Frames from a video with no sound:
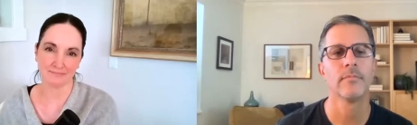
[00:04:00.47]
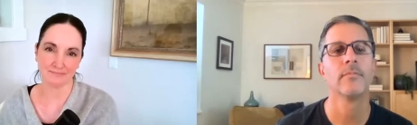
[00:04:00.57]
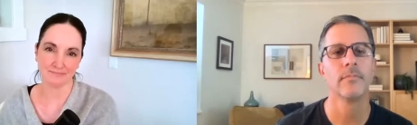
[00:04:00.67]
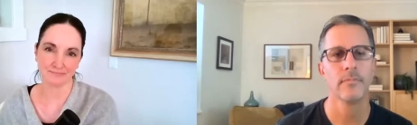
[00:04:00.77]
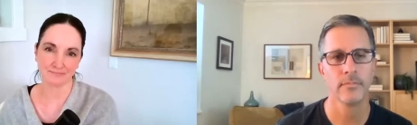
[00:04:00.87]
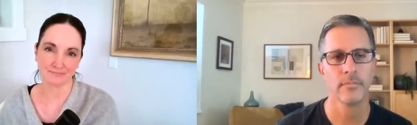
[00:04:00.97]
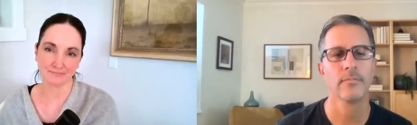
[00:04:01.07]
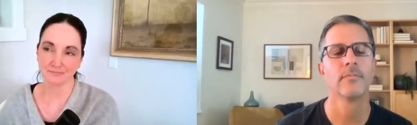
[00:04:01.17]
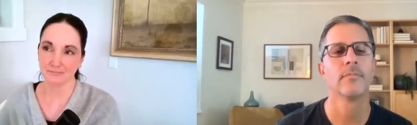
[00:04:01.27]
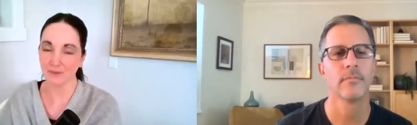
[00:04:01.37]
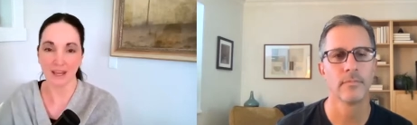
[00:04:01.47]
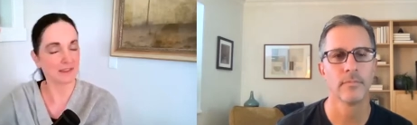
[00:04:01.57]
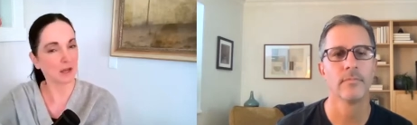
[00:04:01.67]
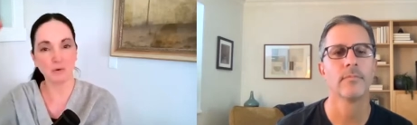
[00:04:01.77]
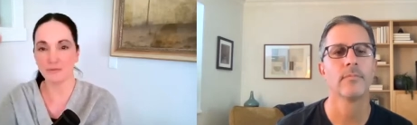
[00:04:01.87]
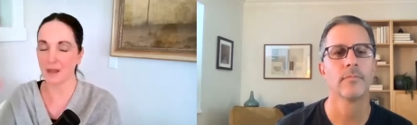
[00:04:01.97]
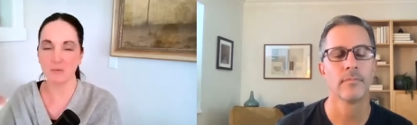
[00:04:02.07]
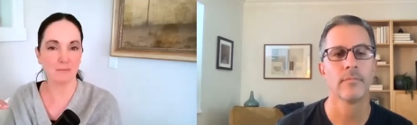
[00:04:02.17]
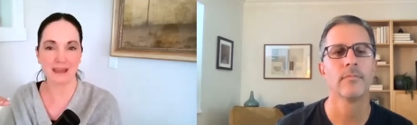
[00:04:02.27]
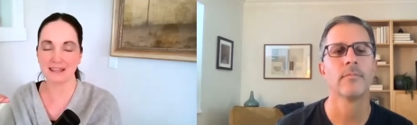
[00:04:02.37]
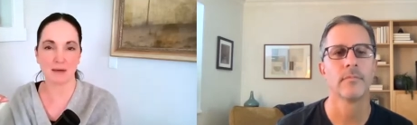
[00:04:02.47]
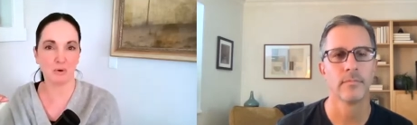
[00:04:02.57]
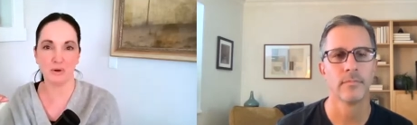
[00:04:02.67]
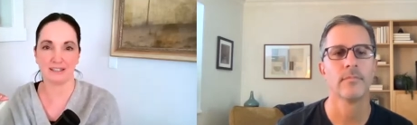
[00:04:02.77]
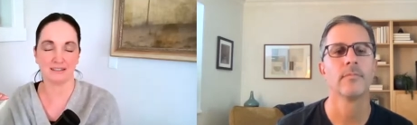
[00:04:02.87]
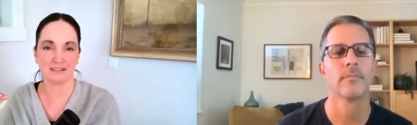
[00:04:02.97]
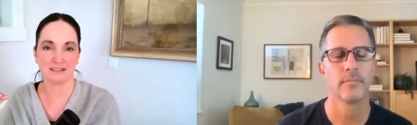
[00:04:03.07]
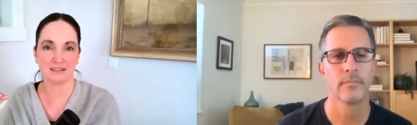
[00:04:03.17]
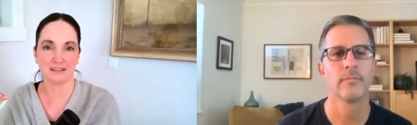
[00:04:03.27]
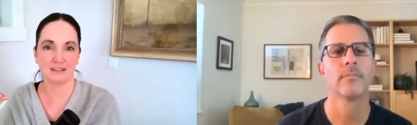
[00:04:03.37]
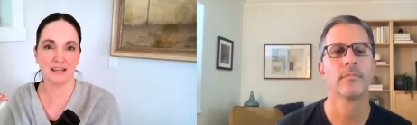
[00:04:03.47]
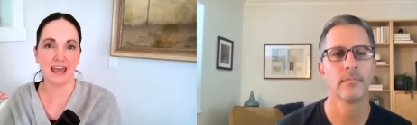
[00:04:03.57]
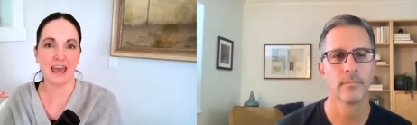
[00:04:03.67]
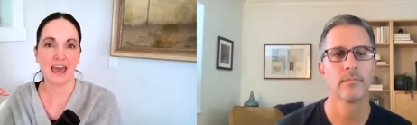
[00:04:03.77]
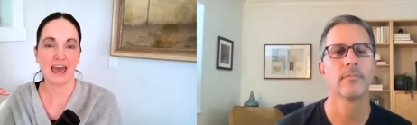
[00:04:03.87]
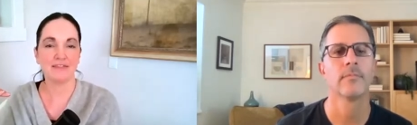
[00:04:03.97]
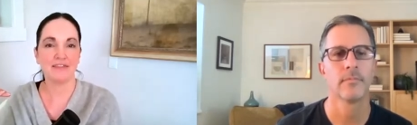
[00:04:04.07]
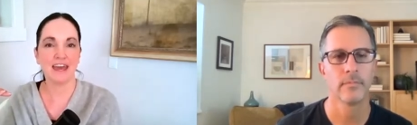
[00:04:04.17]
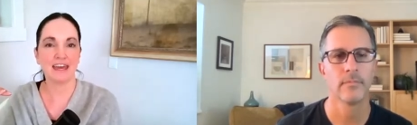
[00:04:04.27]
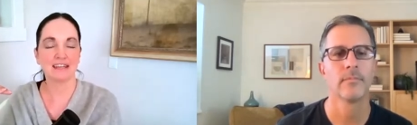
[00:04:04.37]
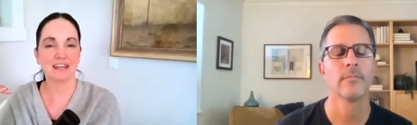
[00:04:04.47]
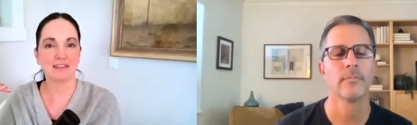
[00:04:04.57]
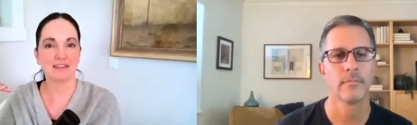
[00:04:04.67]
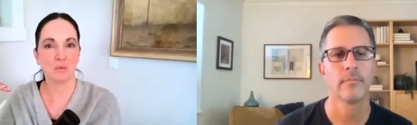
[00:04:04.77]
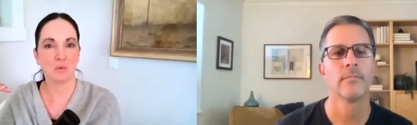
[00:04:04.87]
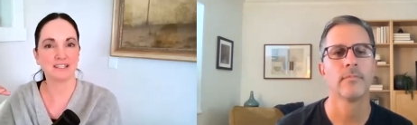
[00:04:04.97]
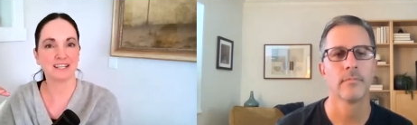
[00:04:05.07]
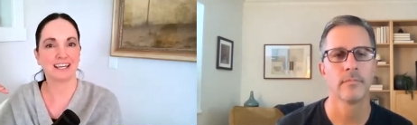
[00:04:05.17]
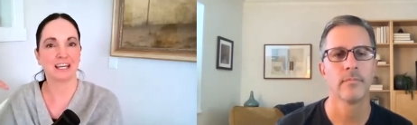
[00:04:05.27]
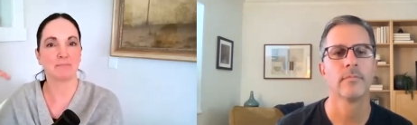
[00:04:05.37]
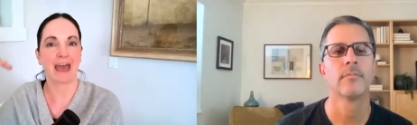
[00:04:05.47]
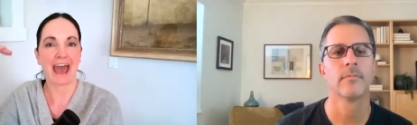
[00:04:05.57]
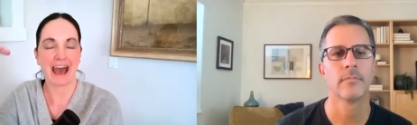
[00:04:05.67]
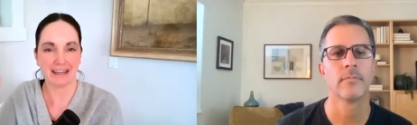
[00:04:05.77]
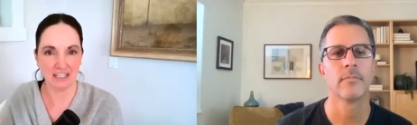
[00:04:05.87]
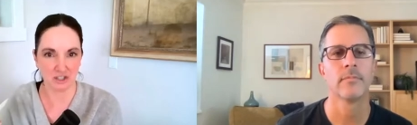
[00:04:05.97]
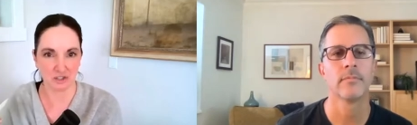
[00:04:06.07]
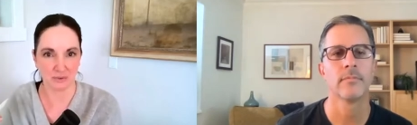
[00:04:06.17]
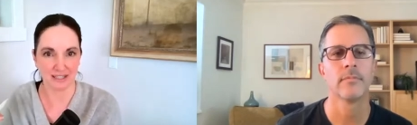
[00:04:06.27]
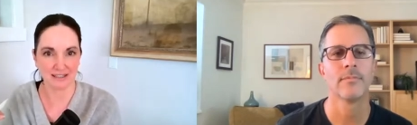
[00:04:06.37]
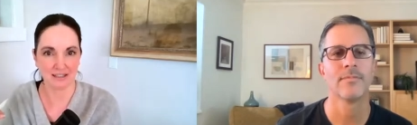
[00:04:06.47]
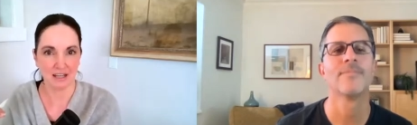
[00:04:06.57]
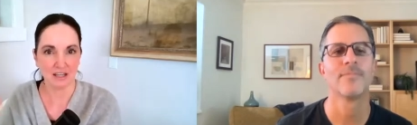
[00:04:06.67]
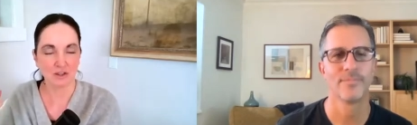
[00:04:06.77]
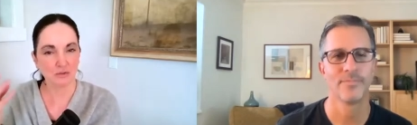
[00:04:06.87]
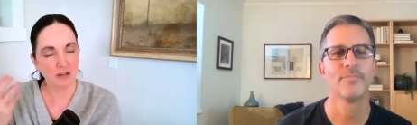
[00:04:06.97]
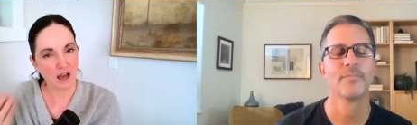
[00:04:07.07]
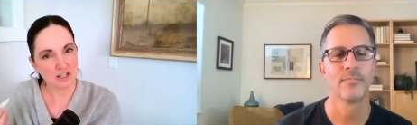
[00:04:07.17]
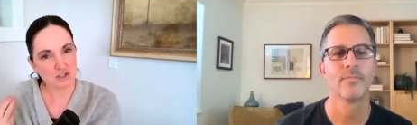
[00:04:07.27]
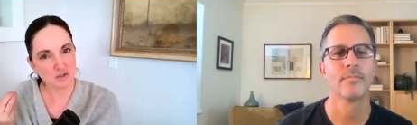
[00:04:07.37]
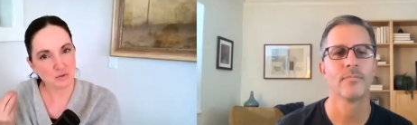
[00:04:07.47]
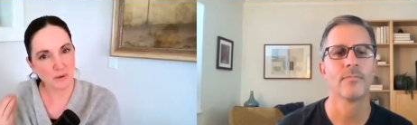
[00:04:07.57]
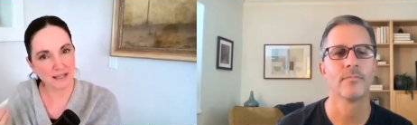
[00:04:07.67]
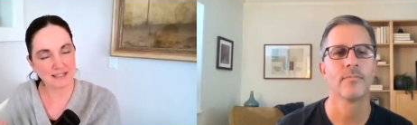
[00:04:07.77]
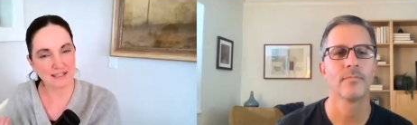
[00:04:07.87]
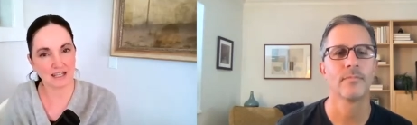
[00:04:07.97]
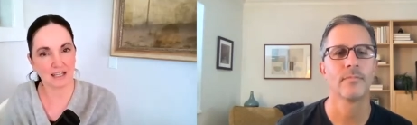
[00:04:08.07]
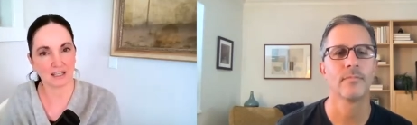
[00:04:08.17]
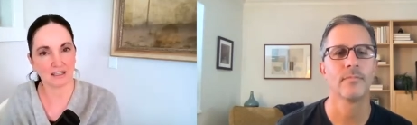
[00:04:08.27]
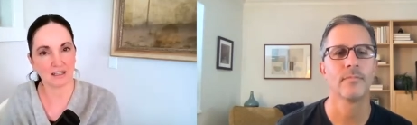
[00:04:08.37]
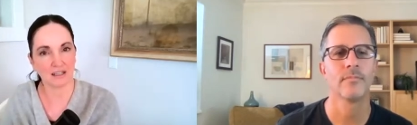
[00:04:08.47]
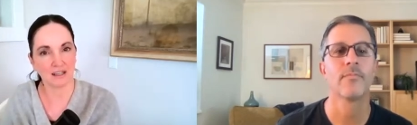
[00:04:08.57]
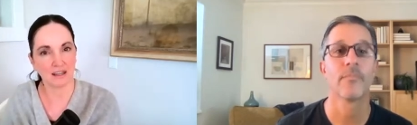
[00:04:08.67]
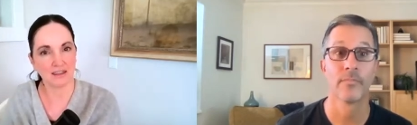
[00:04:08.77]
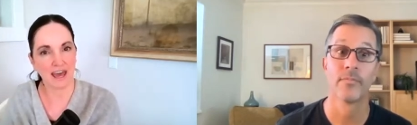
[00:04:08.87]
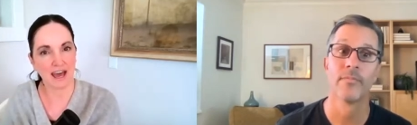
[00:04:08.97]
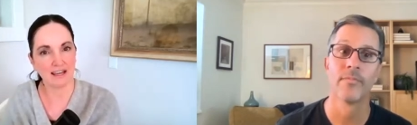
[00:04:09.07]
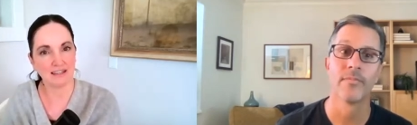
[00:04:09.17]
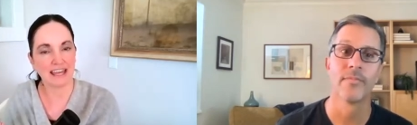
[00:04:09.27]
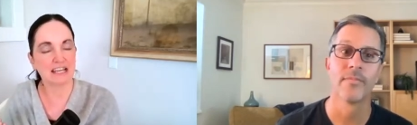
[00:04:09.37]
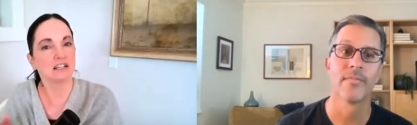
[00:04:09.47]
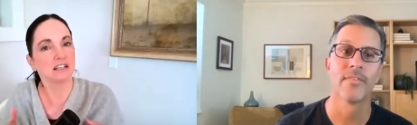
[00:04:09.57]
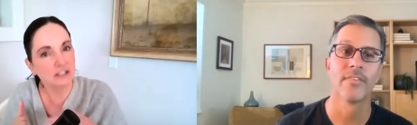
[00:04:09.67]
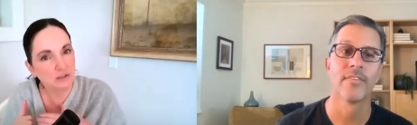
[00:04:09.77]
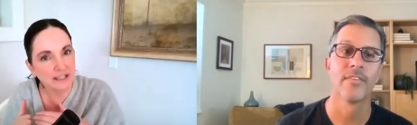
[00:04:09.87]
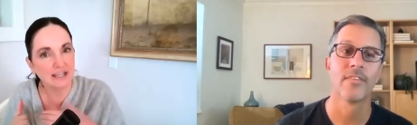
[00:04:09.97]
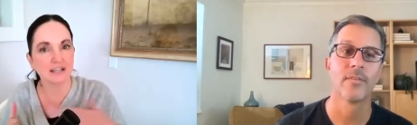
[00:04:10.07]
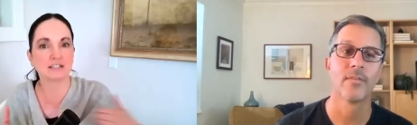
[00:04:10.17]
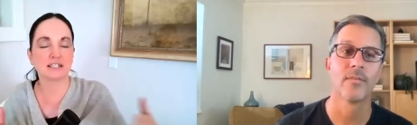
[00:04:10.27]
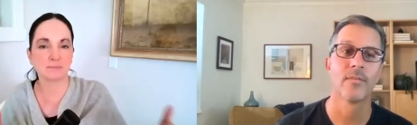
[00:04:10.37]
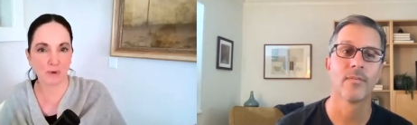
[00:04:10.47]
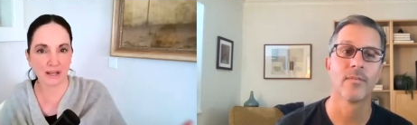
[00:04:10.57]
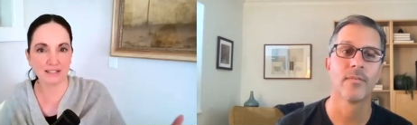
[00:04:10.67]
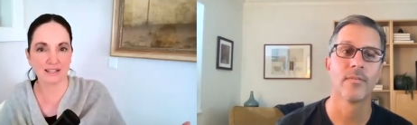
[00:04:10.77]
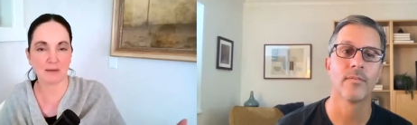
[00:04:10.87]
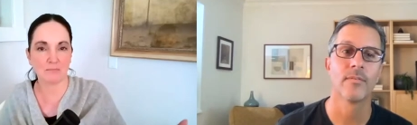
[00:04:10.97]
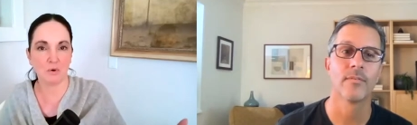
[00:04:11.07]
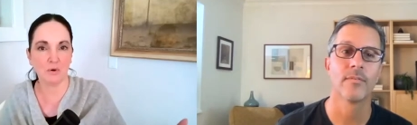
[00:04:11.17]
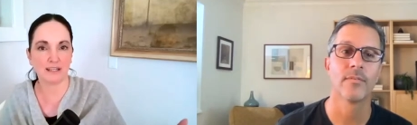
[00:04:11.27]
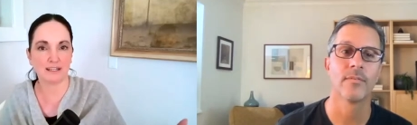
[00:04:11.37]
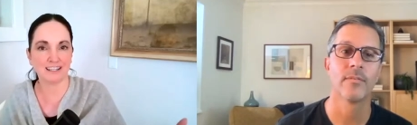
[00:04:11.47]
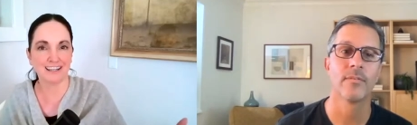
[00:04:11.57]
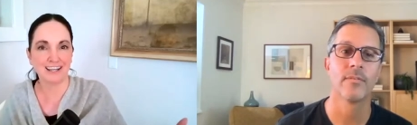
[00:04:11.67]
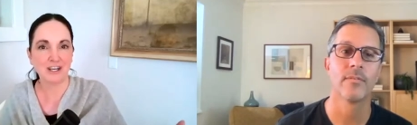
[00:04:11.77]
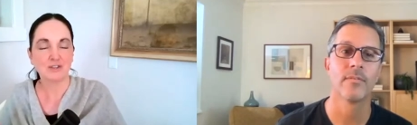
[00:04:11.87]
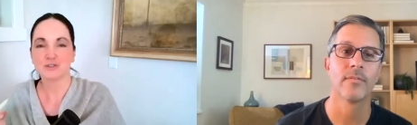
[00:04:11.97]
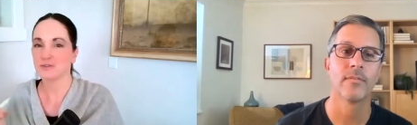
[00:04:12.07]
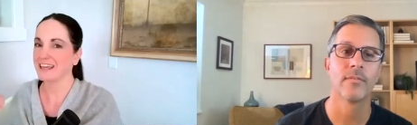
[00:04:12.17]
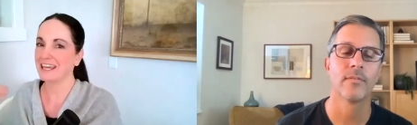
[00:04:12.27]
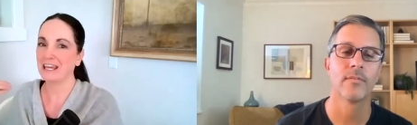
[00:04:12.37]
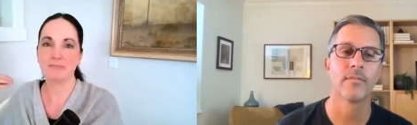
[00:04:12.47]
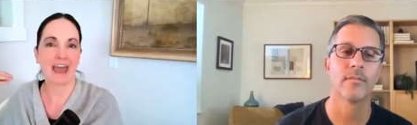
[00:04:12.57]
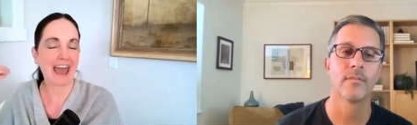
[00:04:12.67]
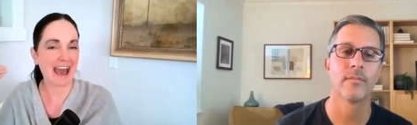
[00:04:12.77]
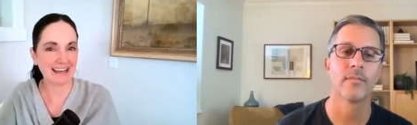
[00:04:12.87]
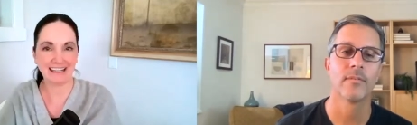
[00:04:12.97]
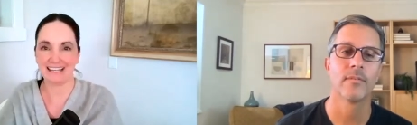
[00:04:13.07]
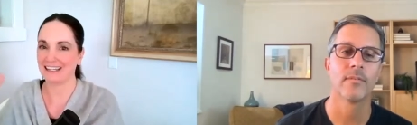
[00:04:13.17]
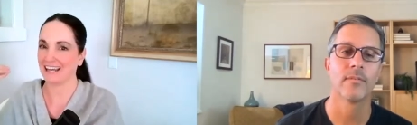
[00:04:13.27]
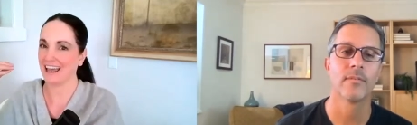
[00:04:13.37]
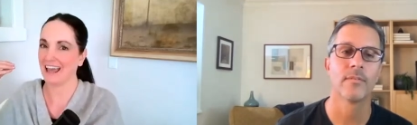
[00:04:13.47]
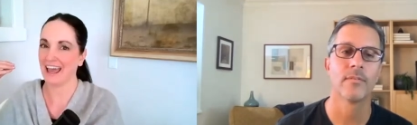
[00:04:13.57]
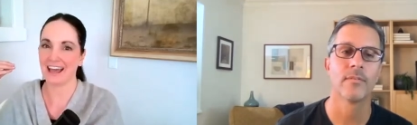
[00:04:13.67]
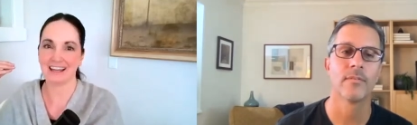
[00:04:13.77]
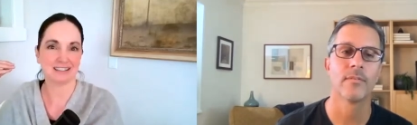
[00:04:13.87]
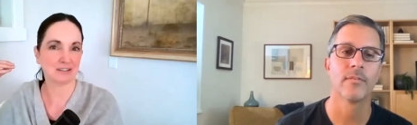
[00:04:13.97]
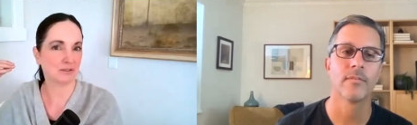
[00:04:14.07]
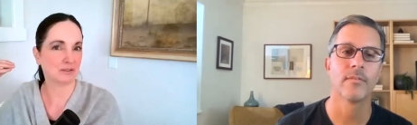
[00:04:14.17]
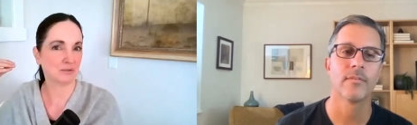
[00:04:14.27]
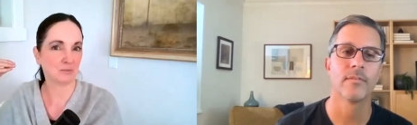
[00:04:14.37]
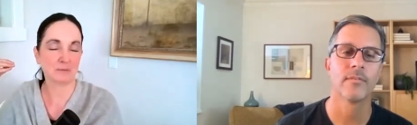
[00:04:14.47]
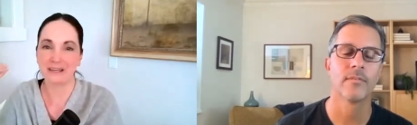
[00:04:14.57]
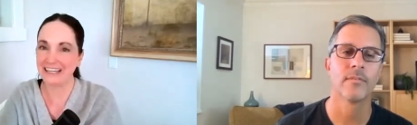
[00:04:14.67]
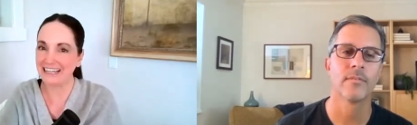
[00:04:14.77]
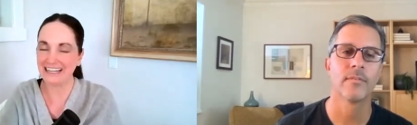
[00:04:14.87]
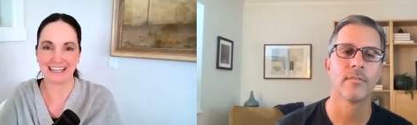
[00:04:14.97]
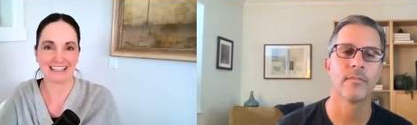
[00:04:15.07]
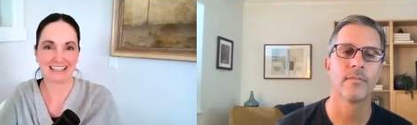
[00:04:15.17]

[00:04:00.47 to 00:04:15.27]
Speaker 1: Mm-hmm. And they they will make that point. And then they want to keep adding to it. They're not trusting that they clearly express that point. So they keep adding and repeating.